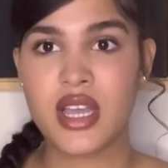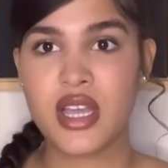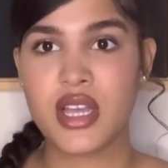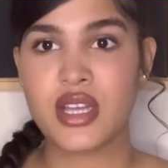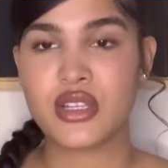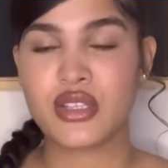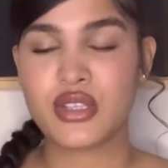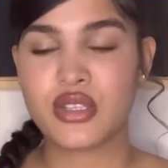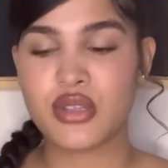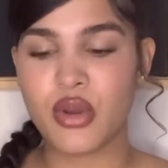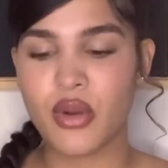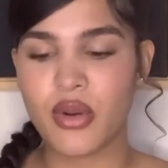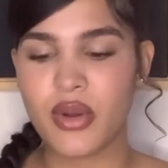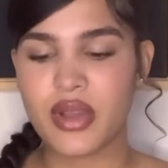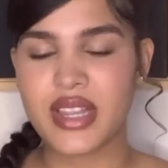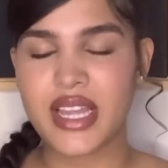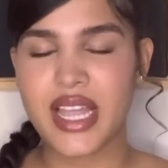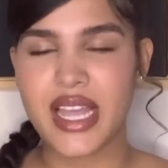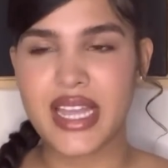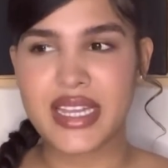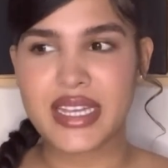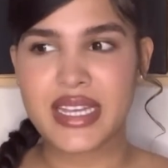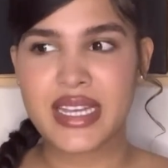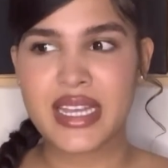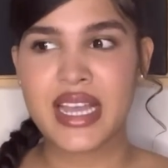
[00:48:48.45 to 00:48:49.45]
So
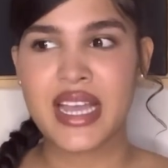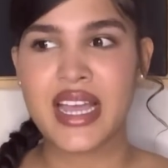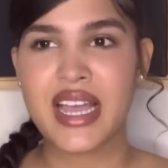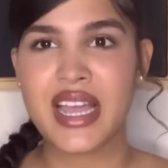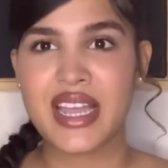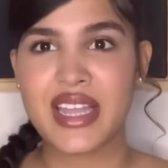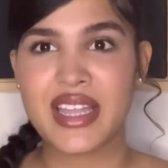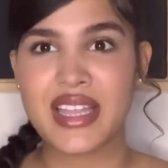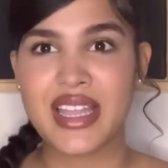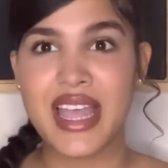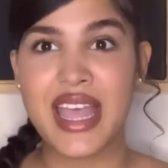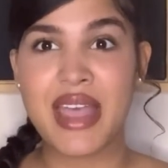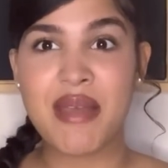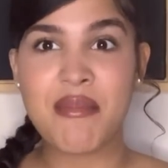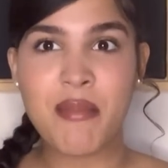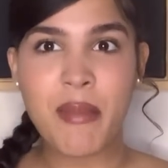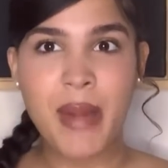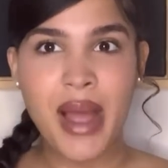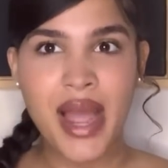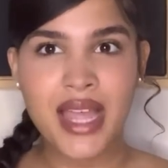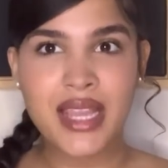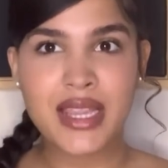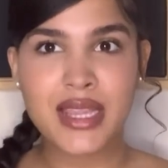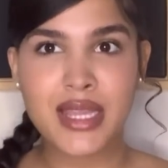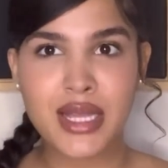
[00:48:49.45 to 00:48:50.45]
like it
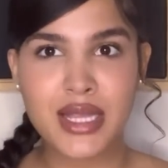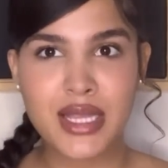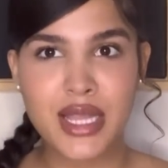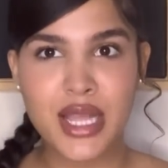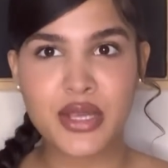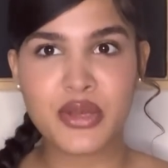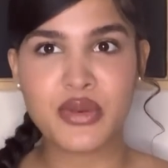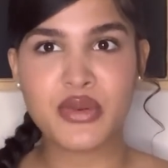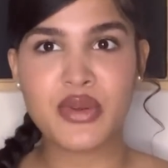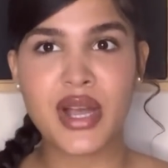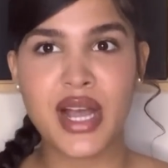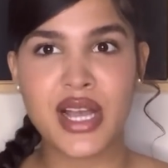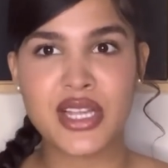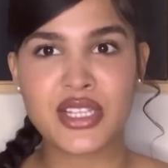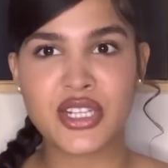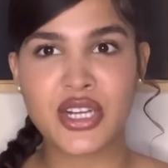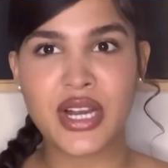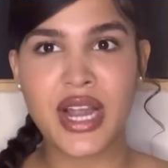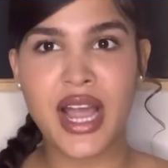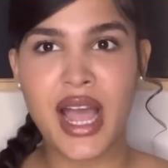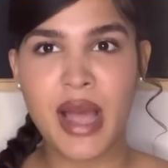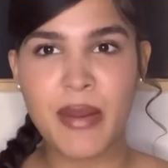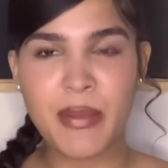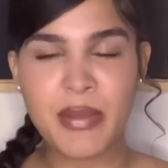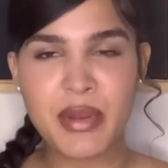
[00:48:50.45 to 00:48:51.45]
might look like you guys are
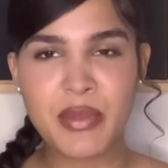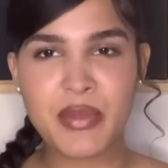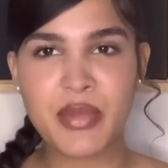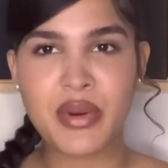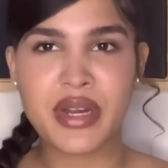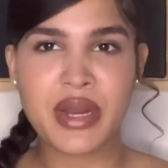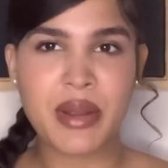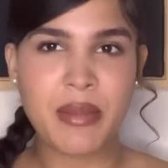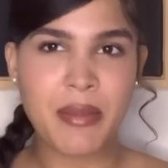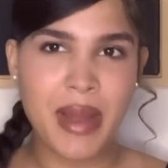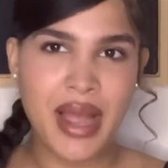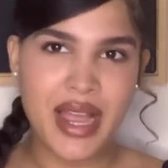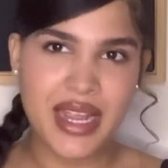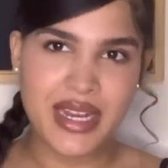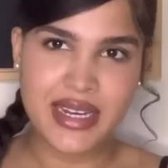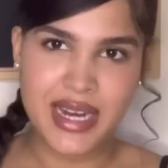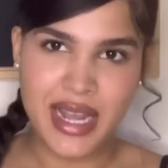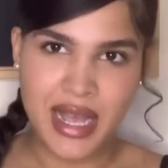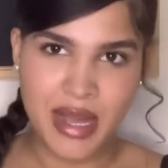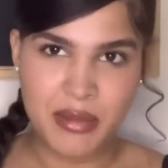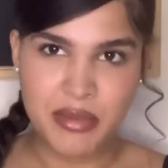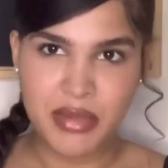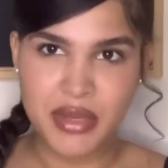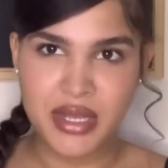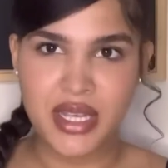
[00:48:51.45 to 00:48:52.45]
happy, but it might
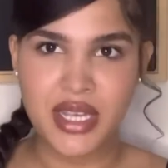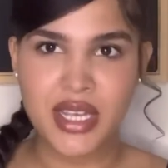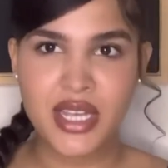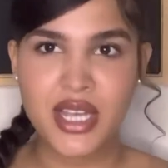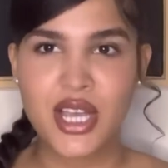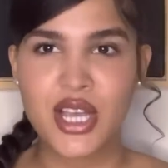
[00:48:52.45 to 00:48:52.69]
not be.